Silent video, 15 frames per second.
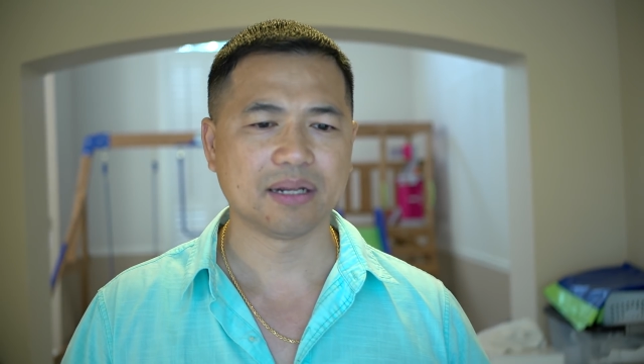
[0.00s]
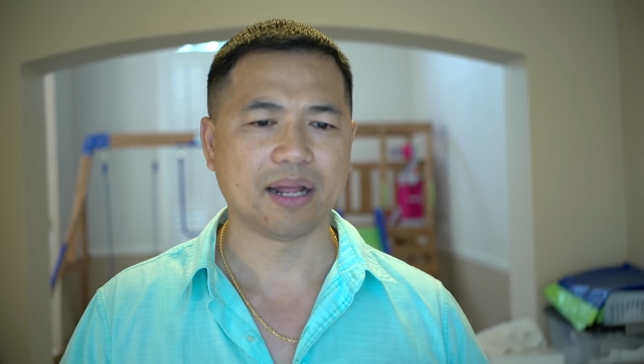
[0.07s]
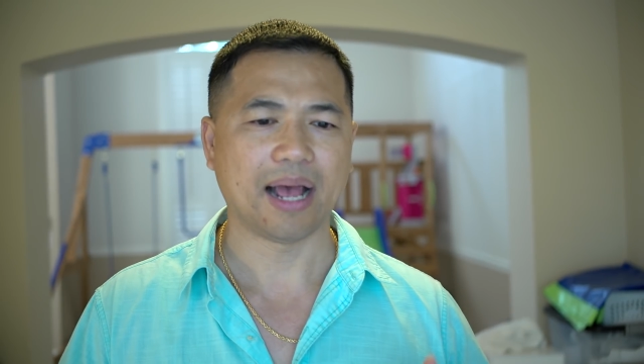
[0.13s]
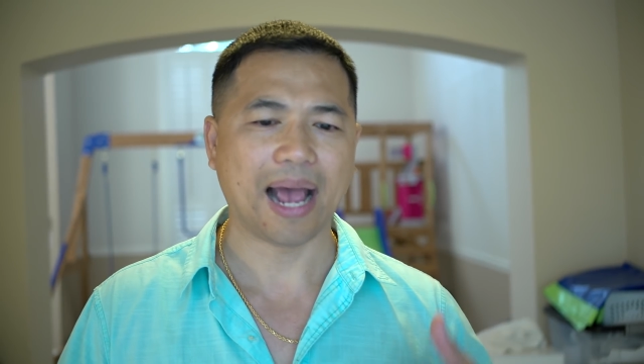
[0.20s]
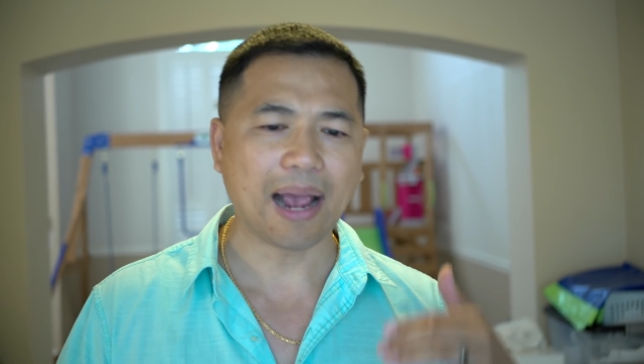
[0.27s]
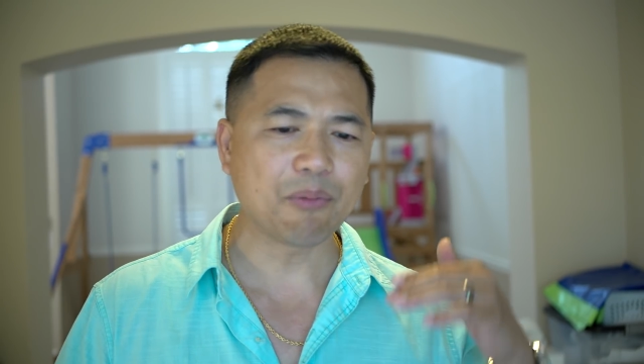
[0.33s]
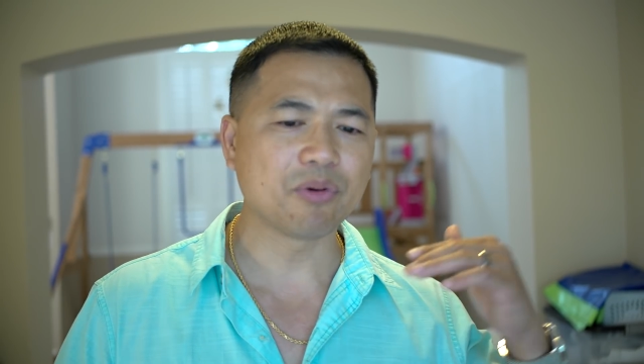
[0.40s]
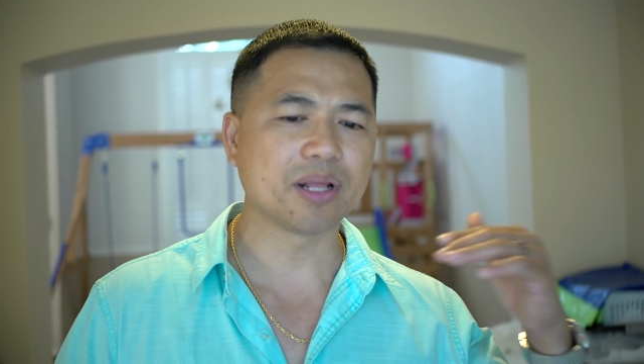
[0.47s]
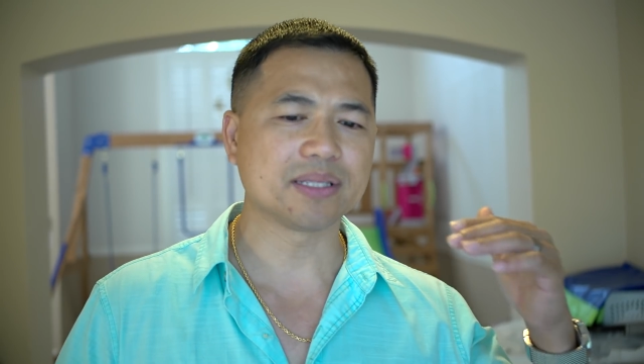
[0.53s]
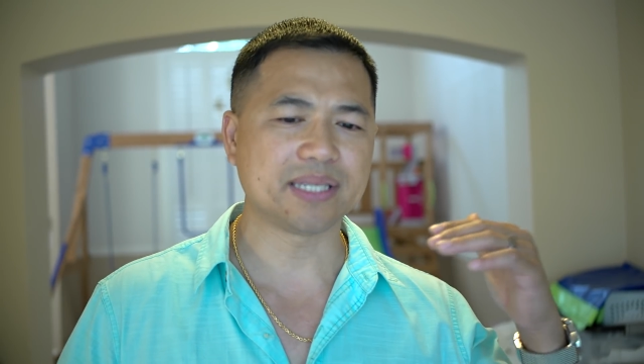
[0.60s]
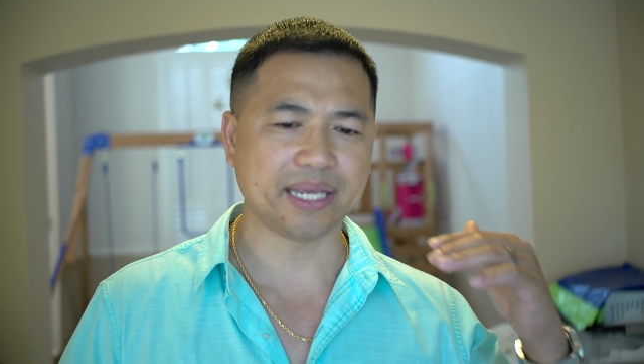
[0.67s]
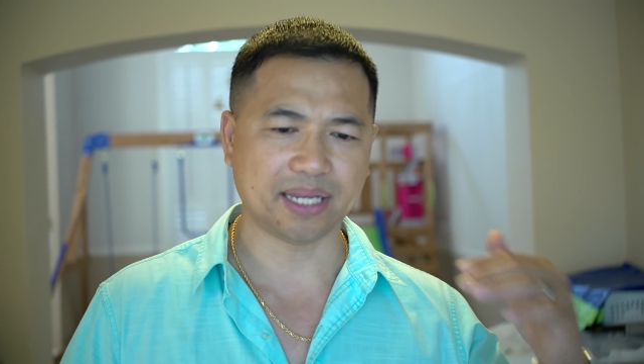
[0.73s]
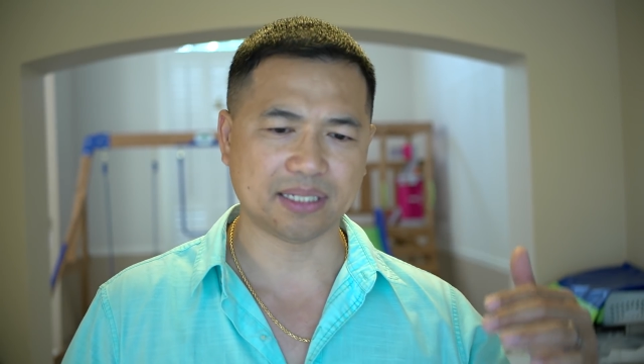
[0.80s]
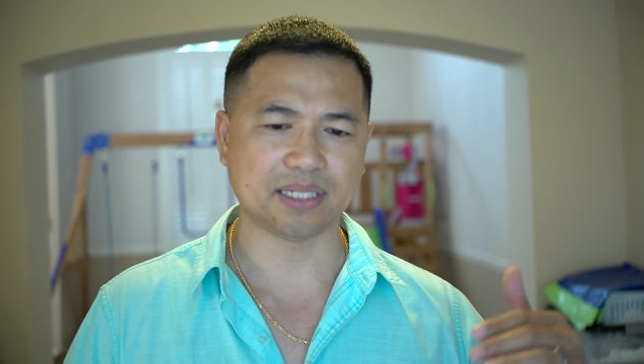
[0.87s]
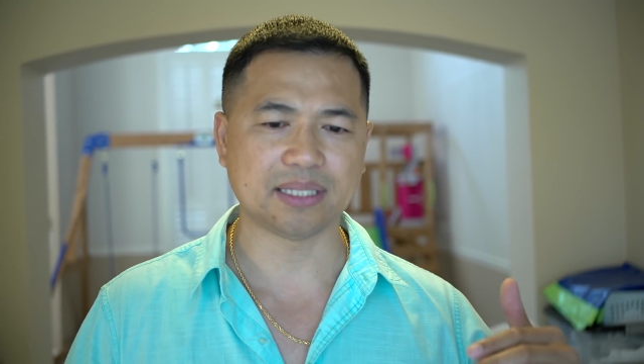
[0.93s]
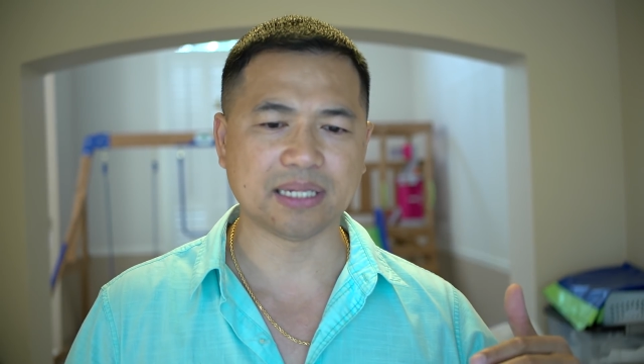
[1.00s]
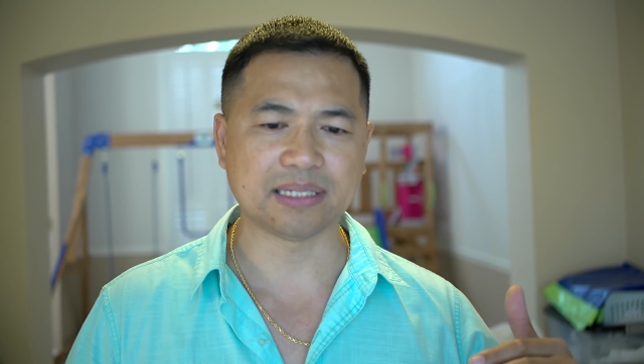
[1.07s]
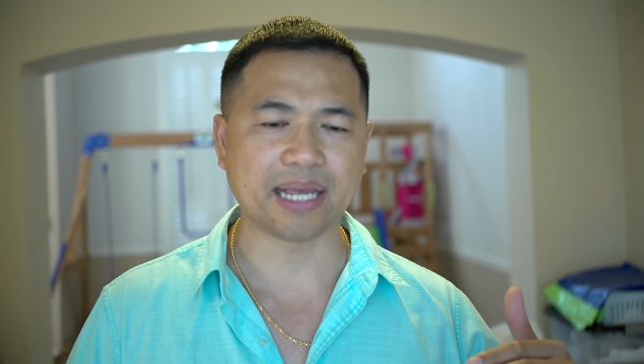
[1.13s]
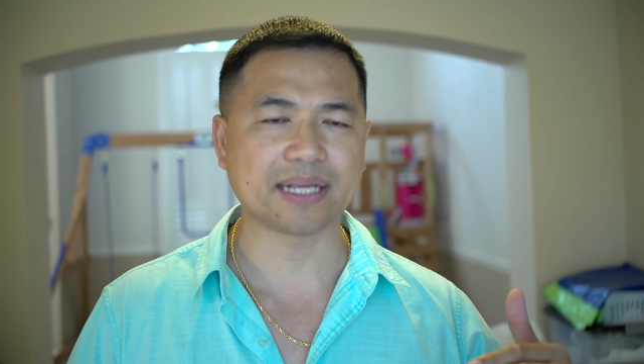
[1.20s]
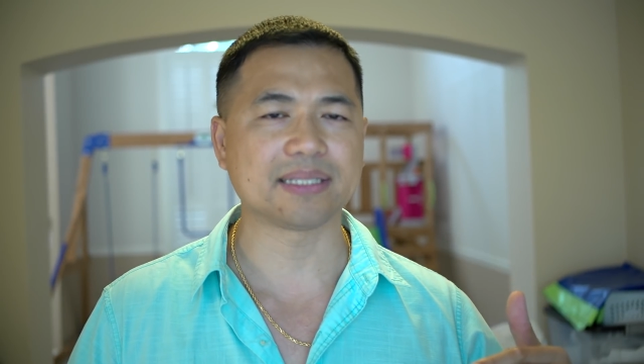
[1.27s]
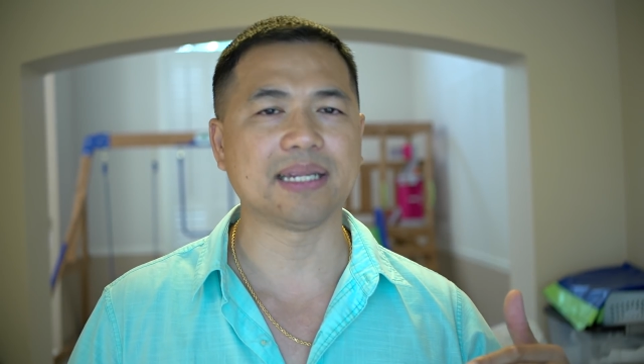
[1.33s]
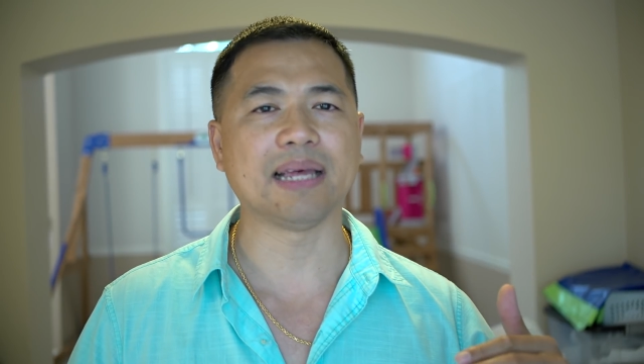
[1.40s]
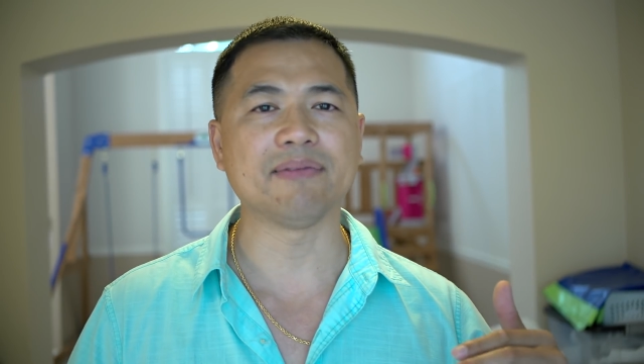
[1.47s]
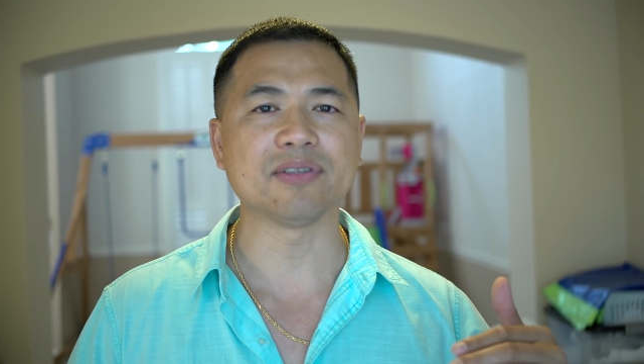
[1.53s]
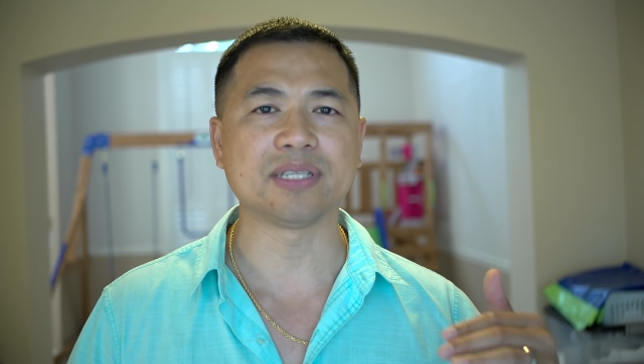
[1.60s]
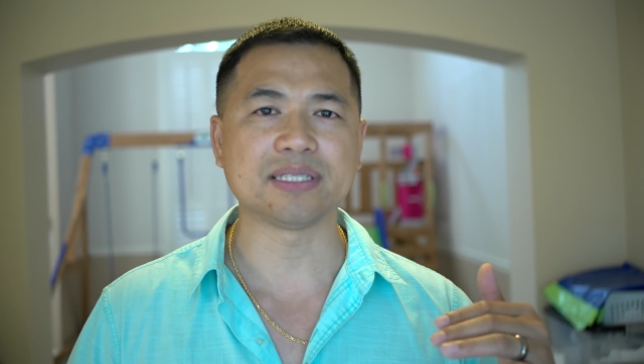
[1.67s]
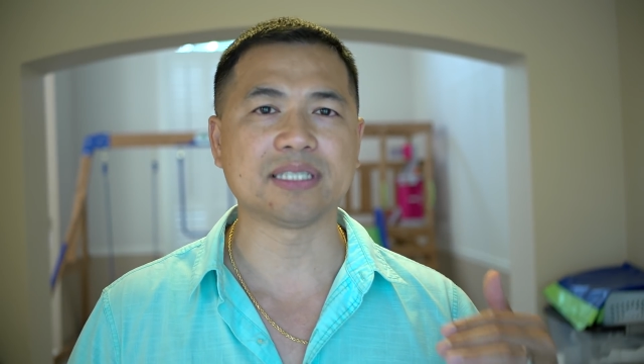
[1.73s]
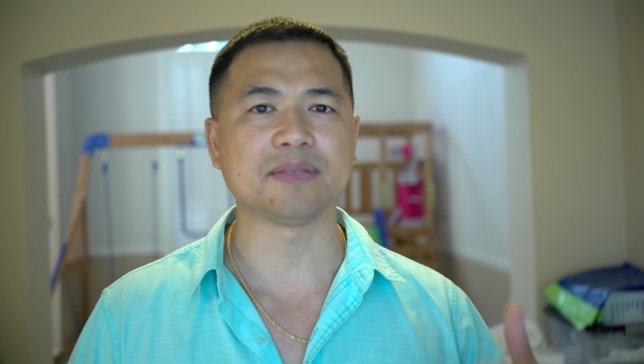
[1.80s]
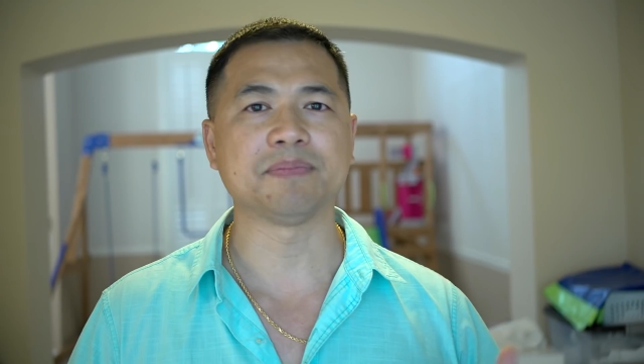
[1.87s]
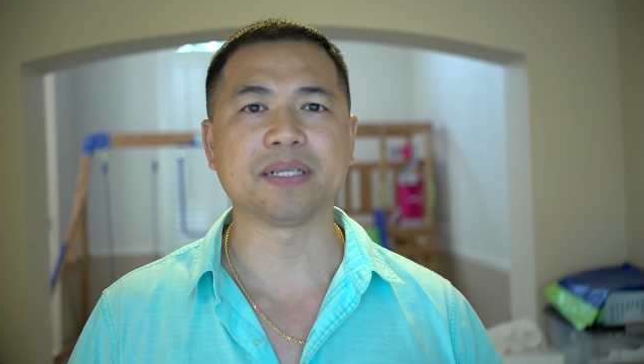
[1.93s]
I want to take it to the next level
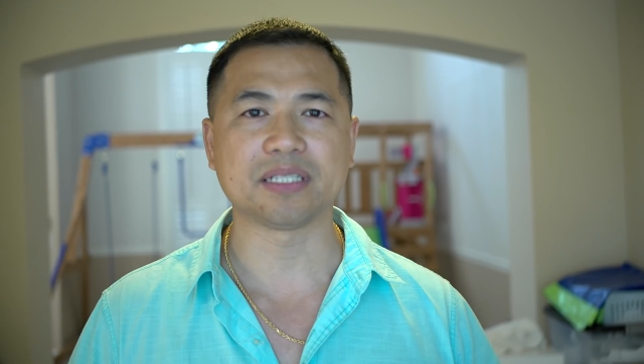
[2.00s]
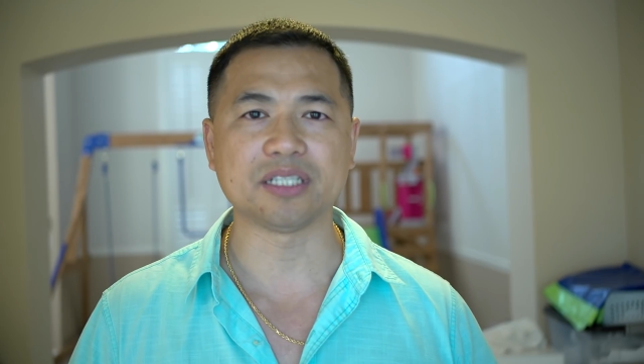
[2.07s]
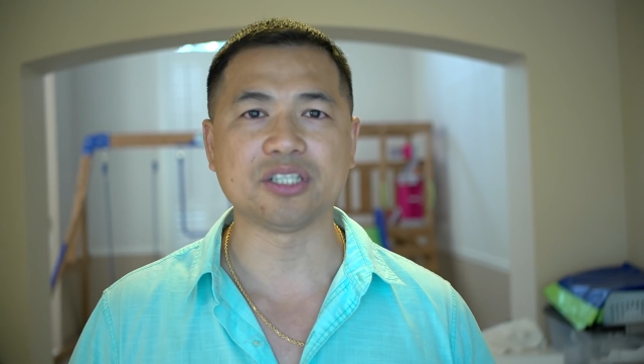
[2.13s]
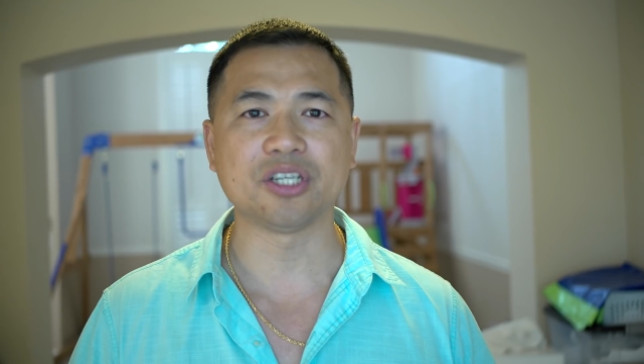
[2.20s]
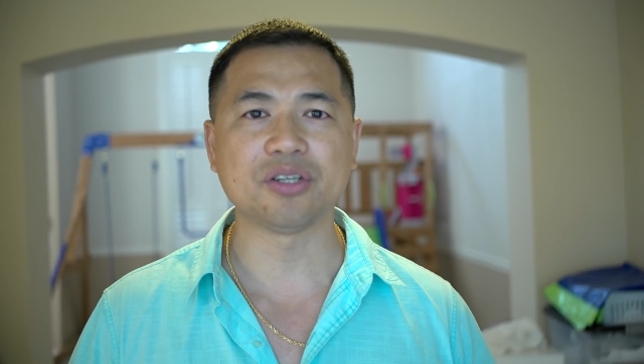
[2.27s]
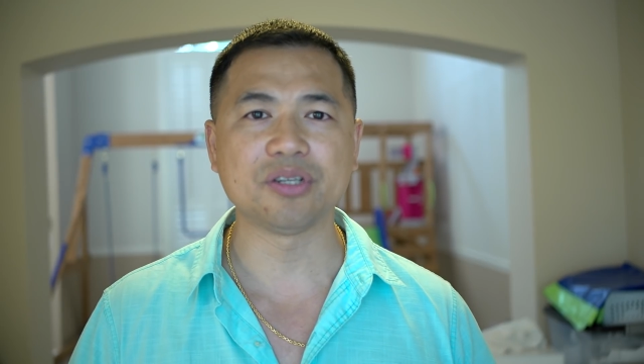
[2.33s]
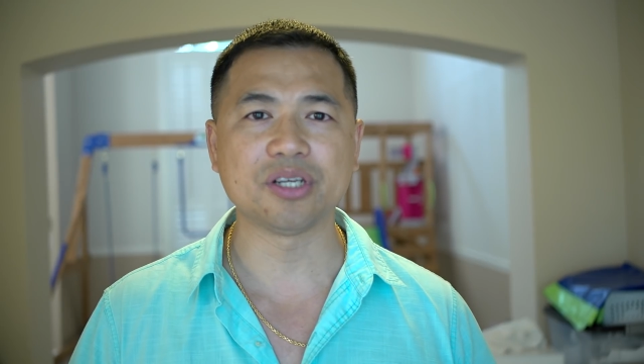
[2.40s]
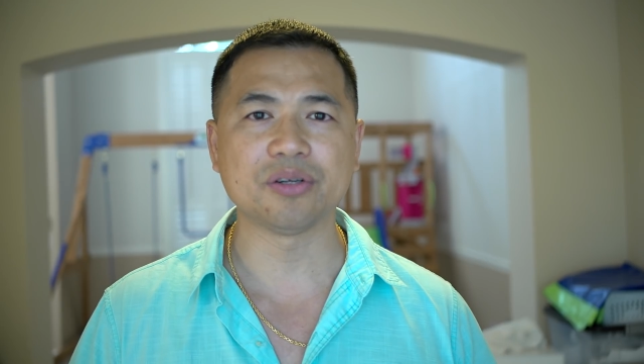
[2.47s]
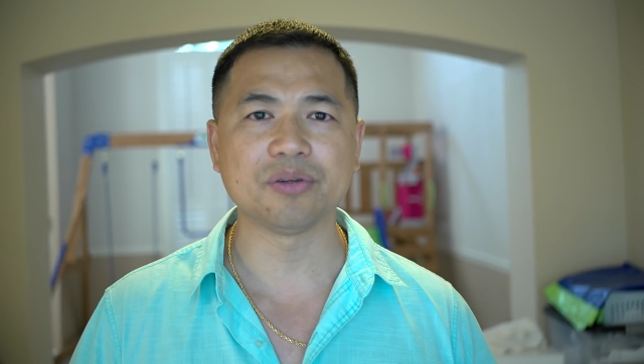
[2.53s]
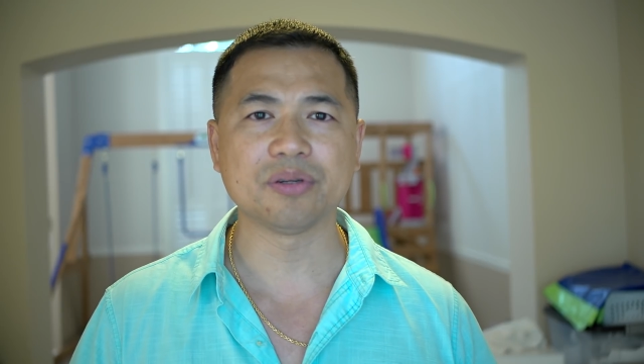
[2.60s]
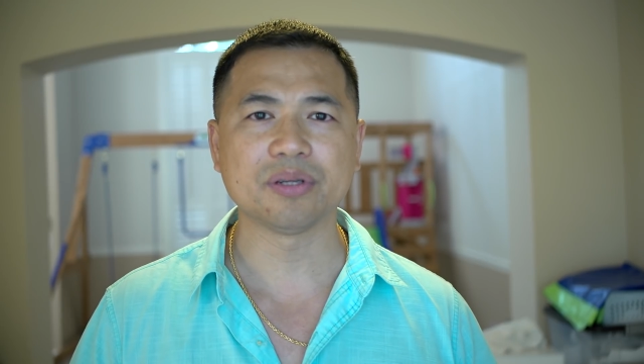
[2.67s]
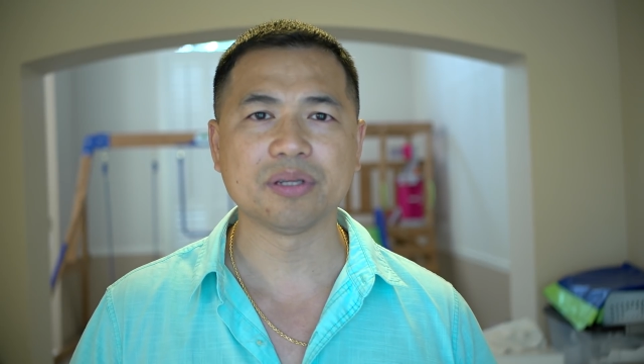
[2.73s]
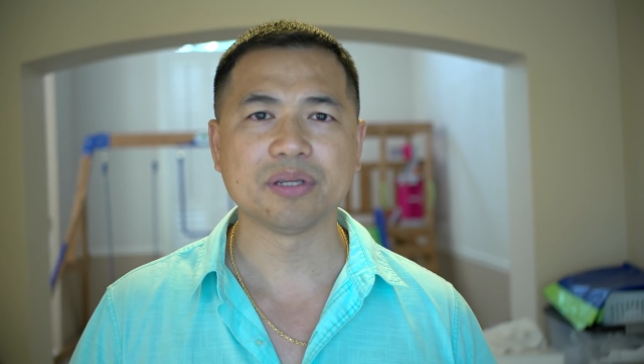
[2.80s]
just as much as you do.